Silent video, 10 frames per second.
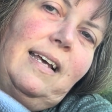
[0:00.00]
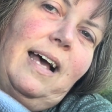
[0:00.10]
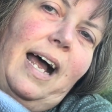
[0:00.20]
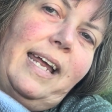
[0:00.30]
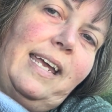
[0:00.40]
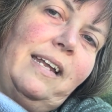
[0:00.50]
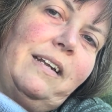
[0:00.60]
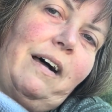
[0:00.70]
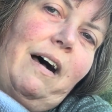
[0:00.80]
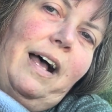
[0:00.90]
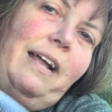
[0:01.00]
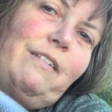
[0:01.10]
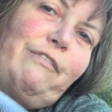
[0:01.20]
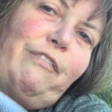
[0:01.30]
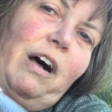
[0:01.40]
I cannot
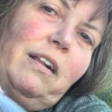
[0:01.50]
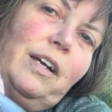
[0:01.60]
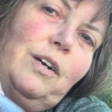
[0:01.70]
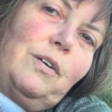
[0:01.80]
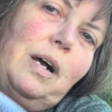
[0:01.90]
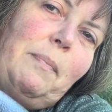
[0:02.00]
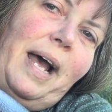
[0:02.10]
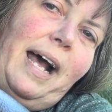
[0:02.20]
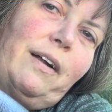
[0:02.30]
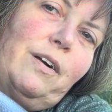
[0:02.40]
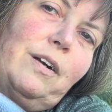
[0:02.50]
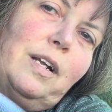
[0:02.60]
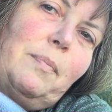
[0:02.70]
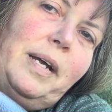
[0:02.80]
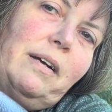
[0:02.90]
follow a pattern,
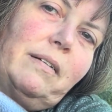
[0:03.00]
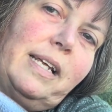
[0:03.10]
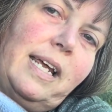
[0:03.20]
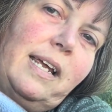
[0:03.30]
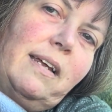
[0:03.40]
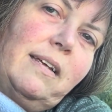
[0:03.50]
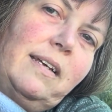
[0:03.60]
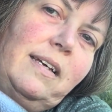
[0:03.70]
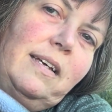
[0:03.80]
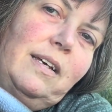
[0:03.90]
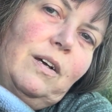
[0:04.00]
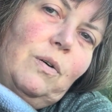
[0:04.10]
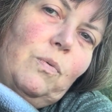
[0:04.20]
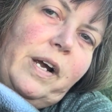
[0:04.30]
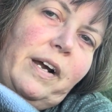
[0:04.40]
apparently,
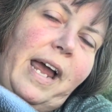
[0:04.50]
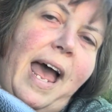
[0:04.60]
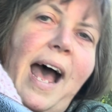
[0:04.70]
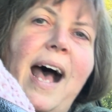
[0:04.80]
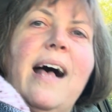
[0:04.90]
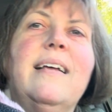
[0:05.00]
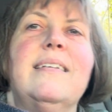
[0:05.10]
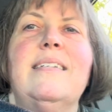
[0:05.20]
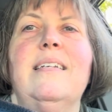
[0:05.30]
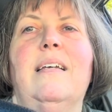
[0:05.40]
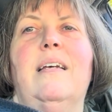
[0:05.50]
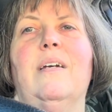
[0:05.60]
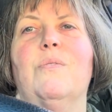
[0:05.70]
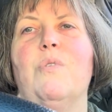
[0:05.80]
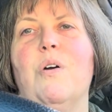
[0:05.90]
where it has
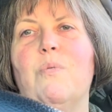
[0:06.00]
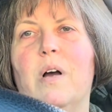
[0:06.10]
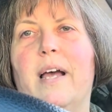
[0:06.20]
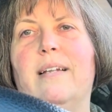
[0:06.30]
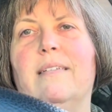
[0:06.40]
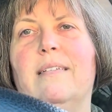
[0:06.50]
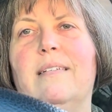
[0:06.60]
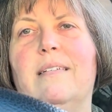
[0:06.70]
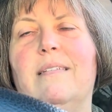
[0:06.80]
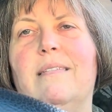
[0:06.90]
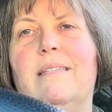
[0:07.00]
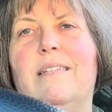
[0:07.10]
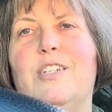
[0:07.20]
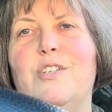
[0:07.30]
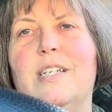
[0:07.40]
row 1,
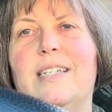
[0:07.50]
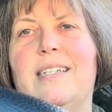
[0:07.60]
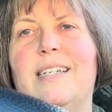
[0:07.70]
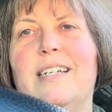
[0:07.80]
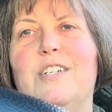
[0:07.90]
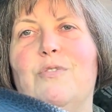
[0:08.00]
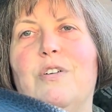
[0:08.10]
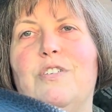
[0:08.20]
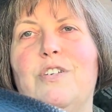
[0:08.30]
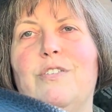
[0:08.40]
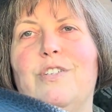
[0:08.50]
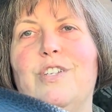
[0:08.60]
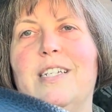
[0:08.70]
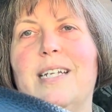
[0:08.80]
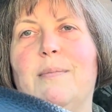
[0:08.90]
do this stitch, row 2, do
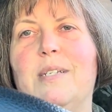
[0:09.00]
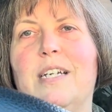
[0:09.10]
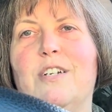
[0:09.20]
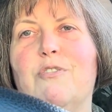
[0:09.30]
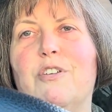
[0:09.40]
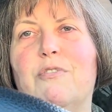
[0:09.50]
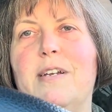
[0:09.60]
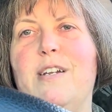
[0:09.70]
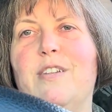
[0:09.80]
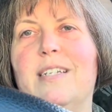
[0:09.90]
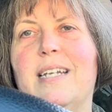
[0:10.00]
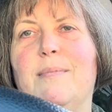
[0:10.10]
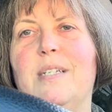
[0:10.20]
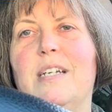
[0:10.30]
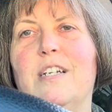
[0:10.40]
the same stitch, row 3, do the
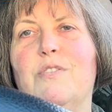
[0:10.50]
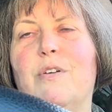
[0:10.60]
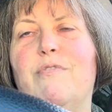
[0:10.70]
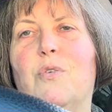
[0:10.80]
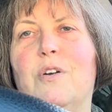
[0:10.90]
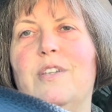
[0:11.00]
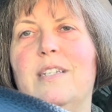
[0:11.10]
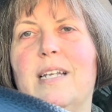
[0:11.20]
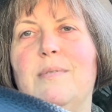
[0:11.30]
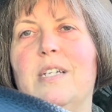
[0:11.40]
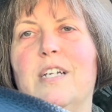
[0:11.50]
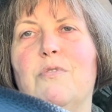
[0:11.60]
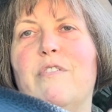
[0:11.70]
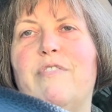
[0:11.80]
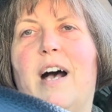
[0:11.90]
same stitch, row 4, do the same stitch,
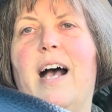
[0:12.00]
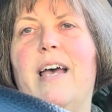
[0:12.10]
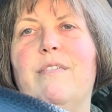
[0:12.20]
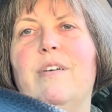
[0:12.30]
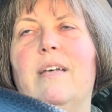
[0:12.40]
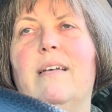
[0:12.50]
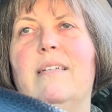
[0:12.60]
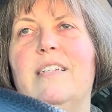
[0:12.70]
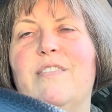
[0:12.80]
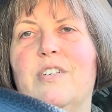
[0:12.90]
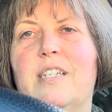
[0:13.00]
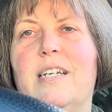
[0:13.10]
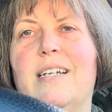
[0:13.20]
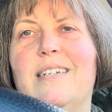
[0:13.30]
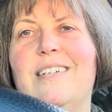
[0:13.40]
row 5, different
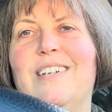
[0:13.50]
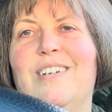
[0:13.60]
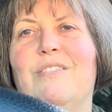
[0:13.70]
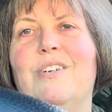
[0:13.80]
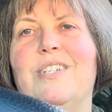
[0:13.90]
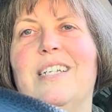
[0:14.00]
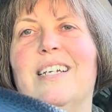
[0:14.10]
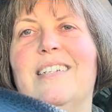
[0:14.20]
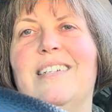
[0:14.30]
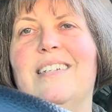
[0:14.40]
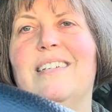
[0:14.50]
stitch, row 6,